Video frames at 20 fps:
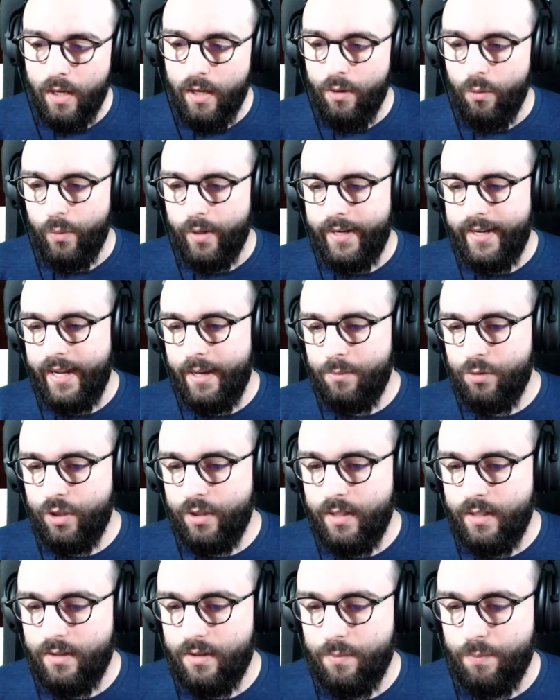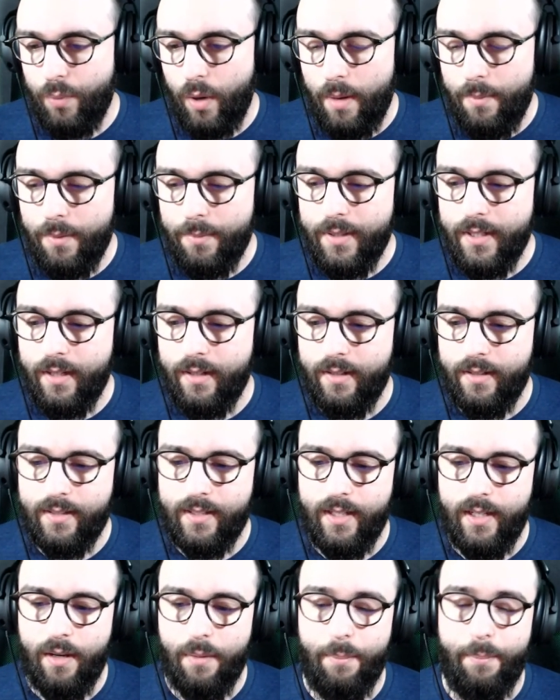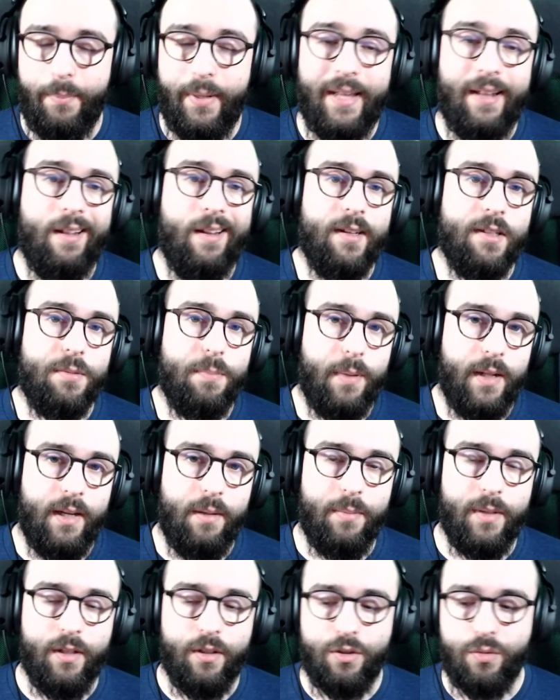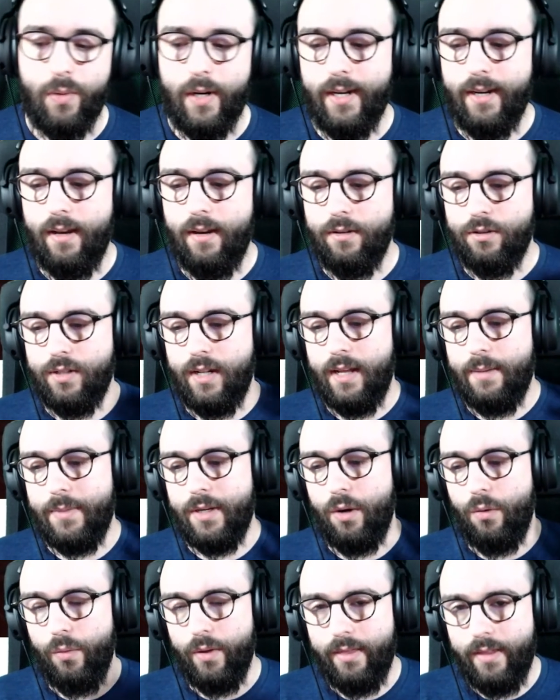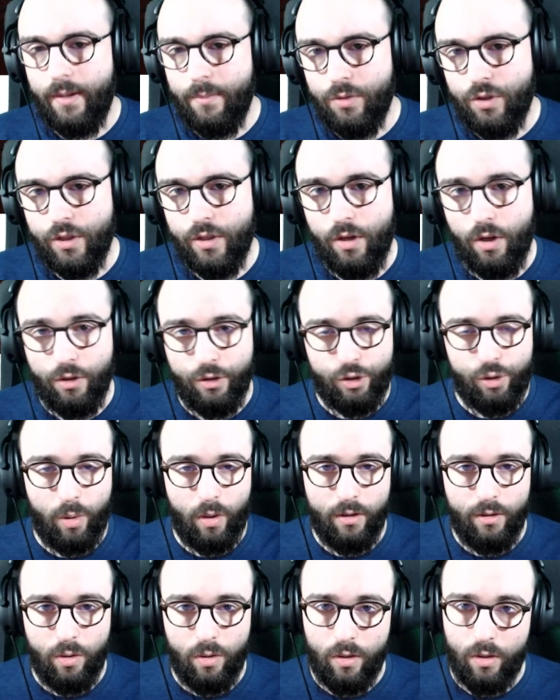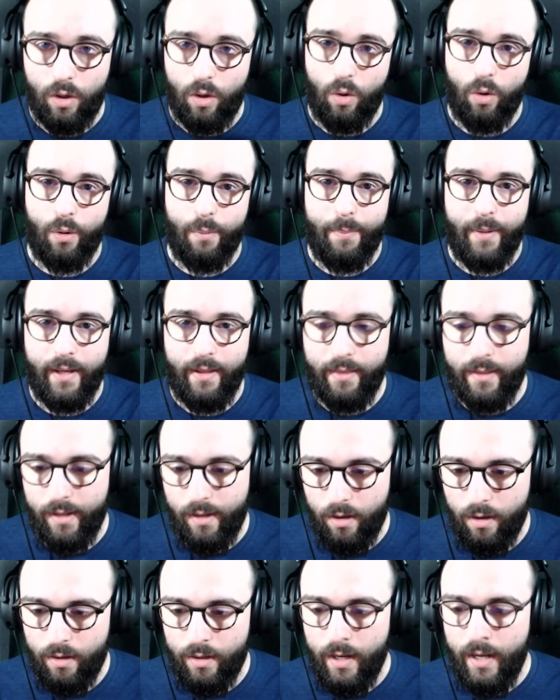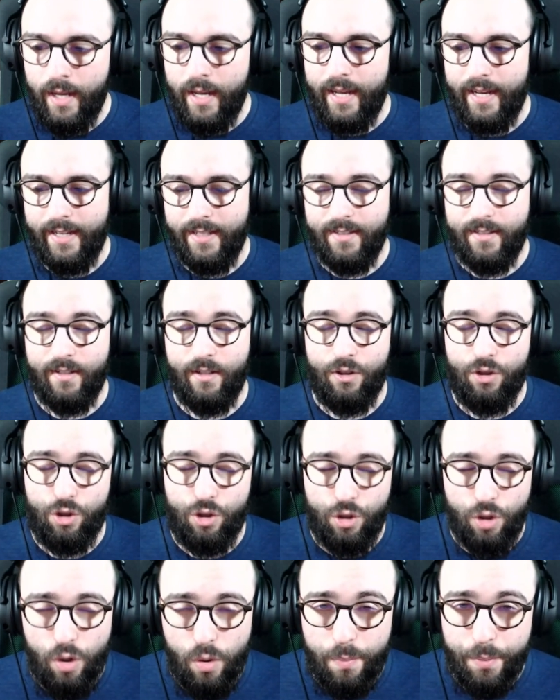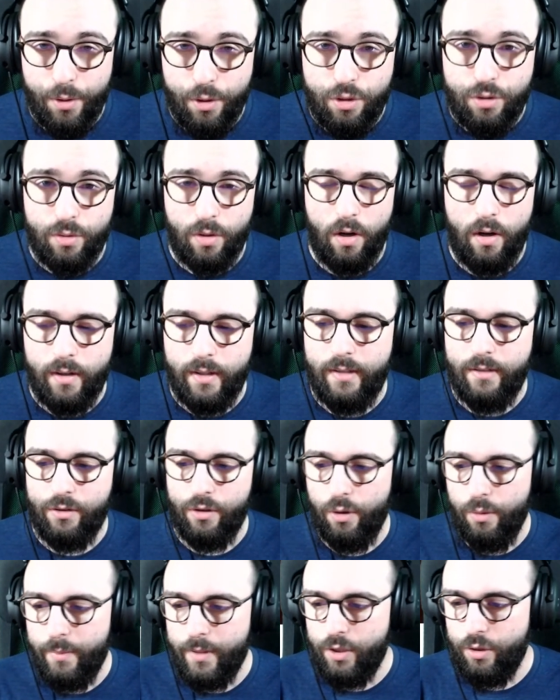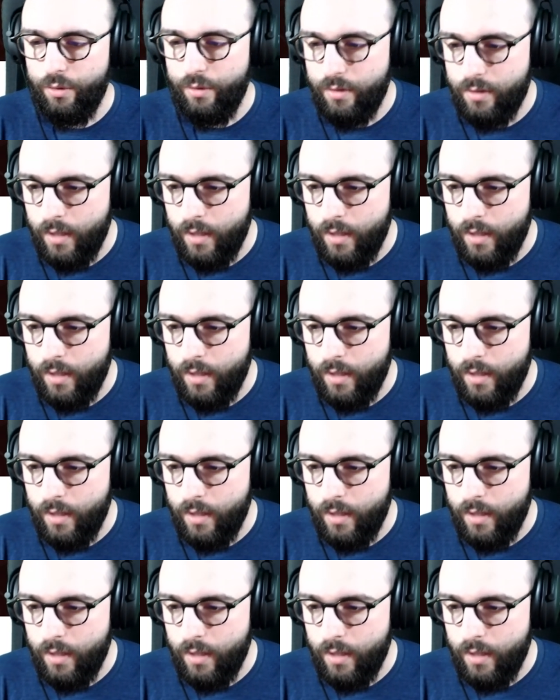Redemption is probably going to see a bit less play, because right now slamming a Redemption on Trundle or Pantheon is super strong in skirmishers.